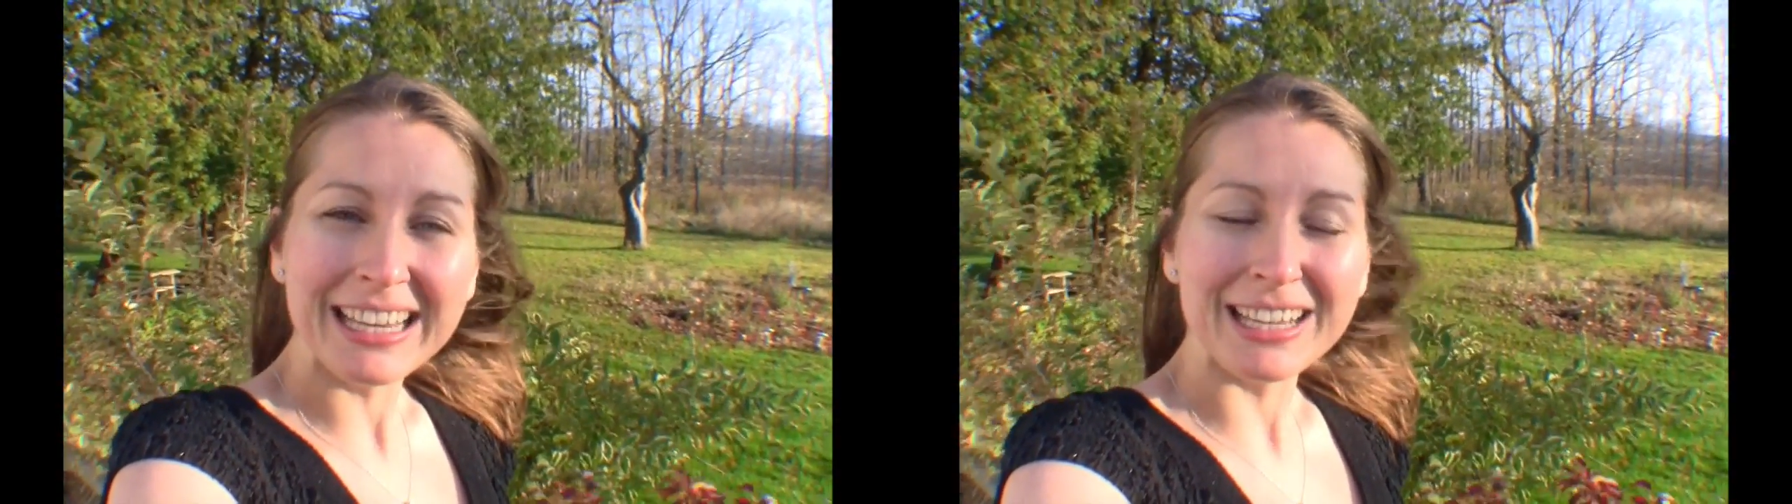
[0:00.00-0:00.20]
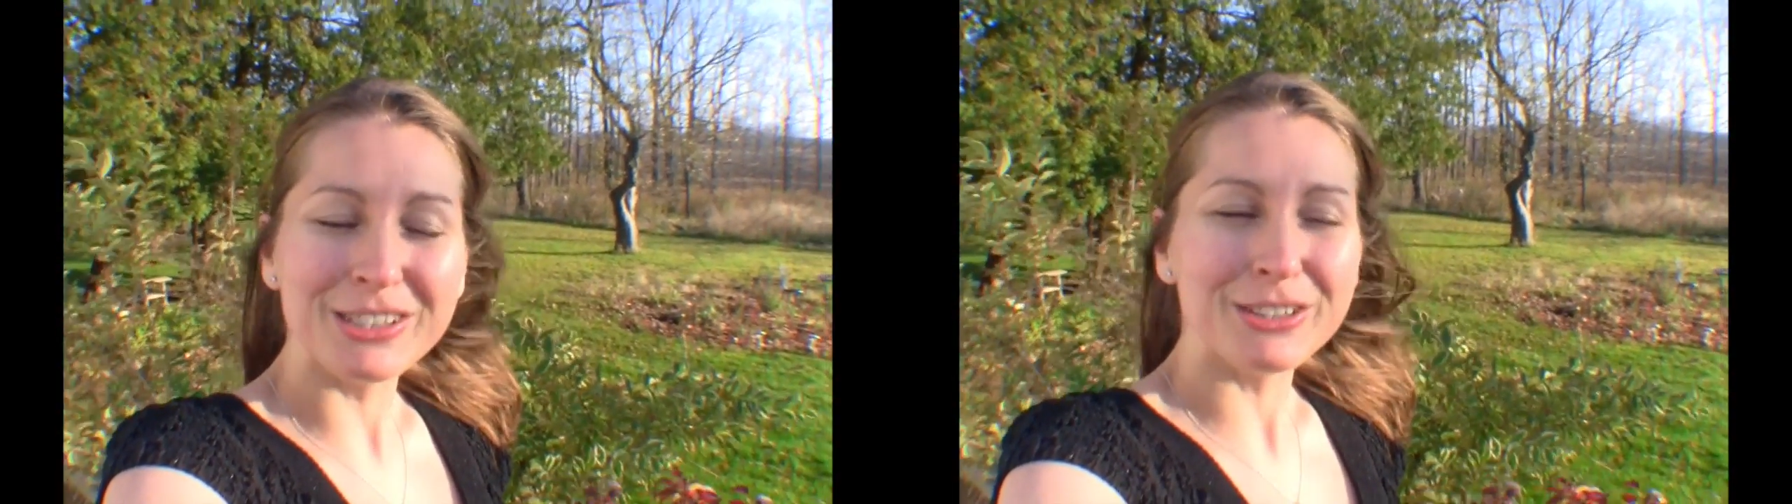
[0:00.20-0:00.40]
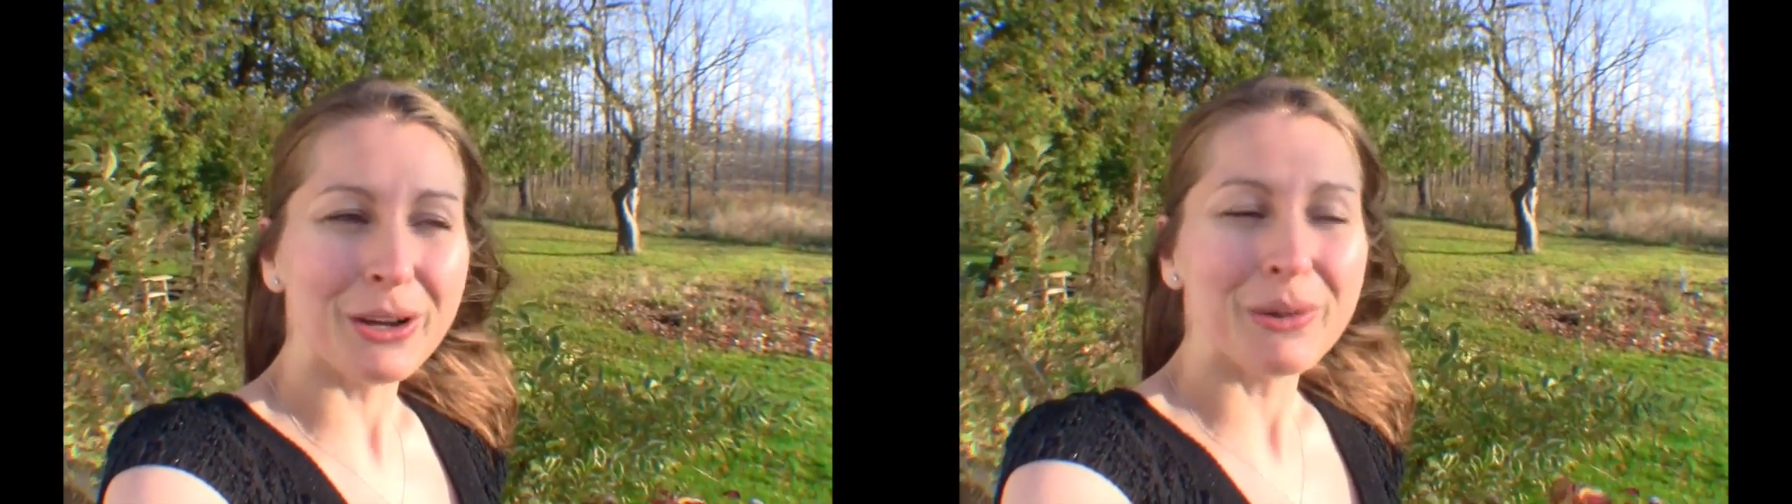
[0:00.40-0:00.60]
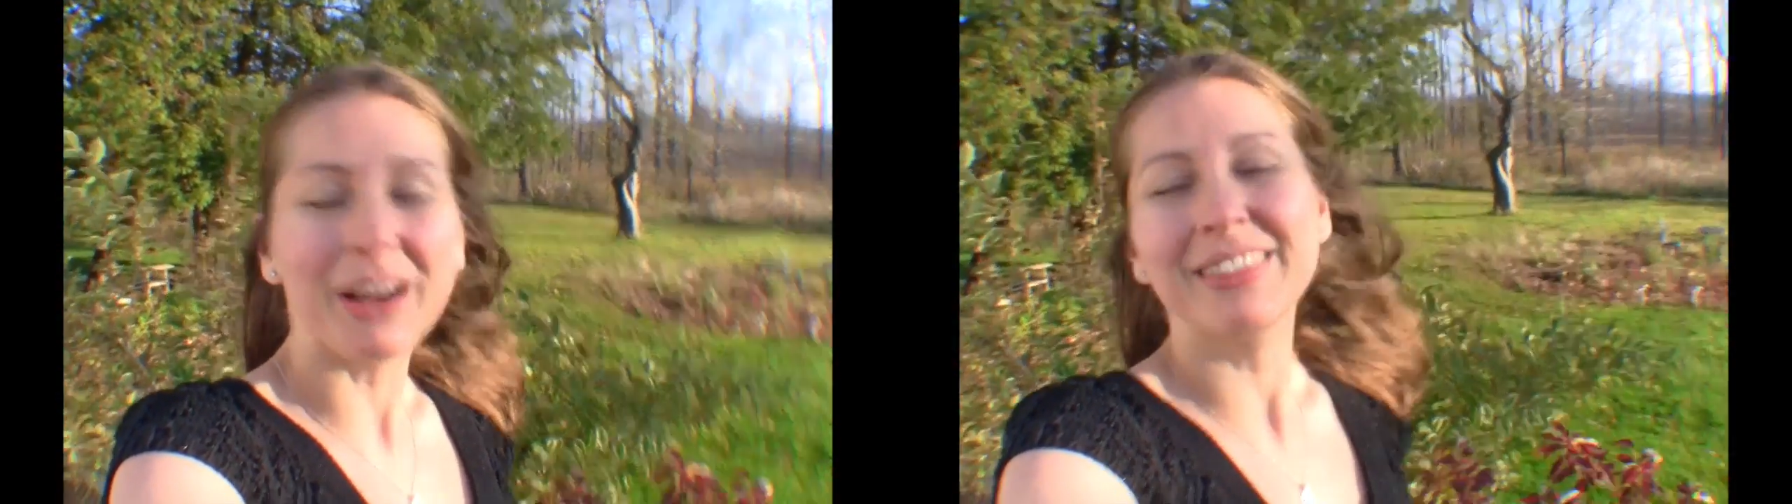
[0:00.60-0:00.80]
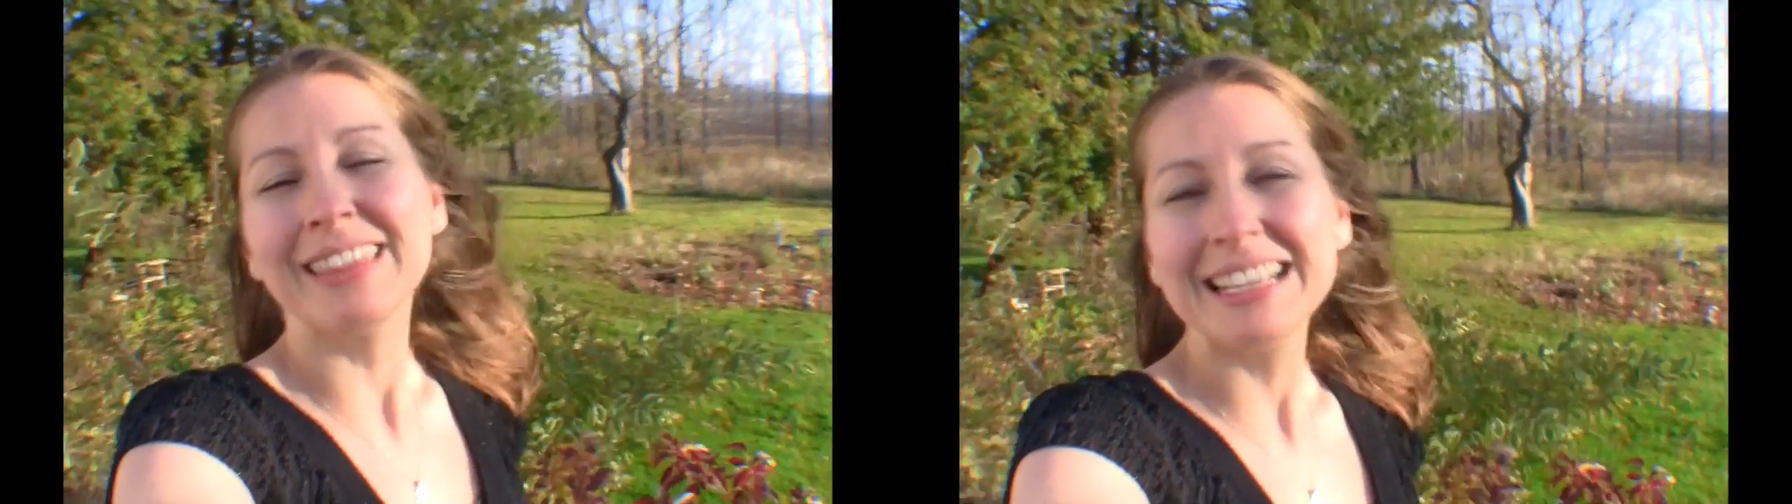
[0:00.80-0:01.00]
He is so
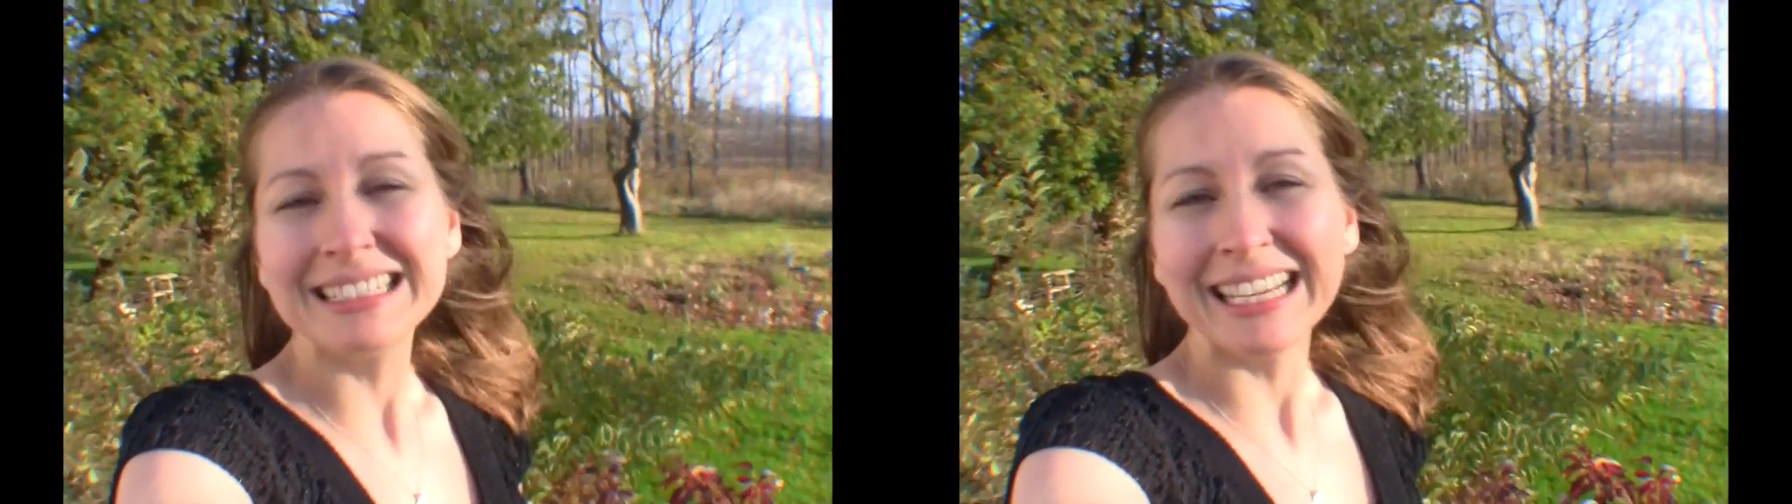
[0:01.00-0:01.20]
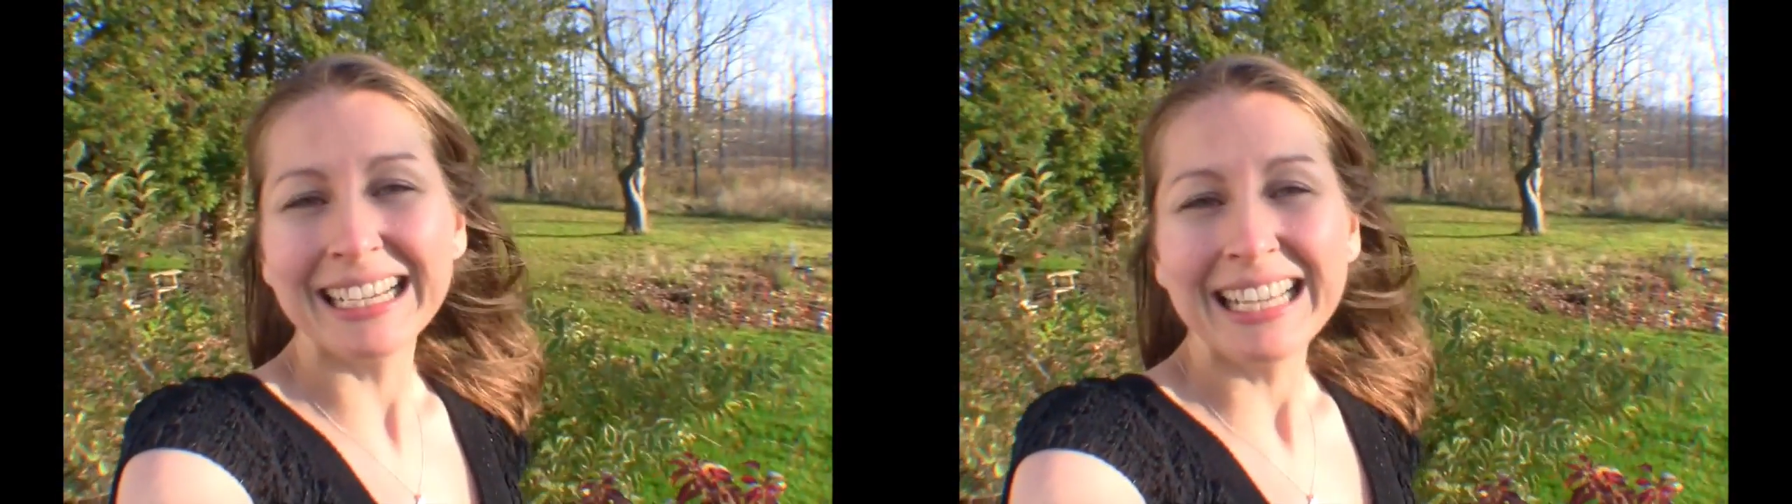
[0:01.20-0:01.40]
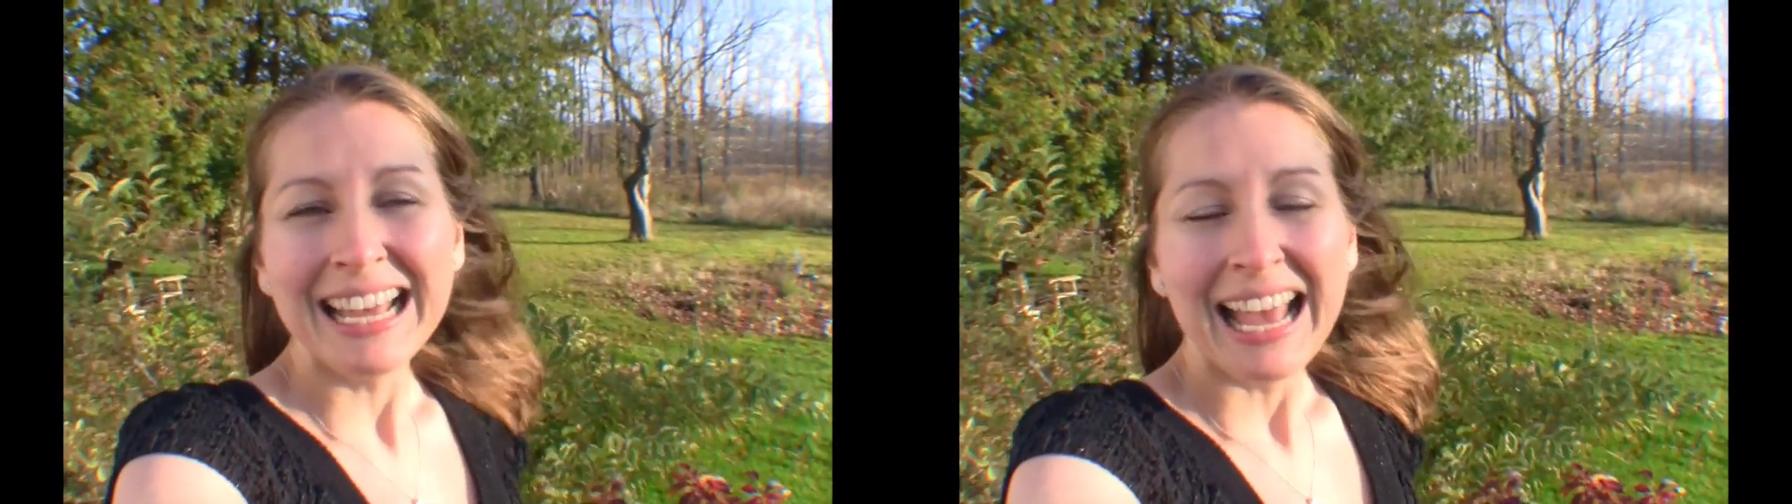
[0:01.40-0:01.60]
authentic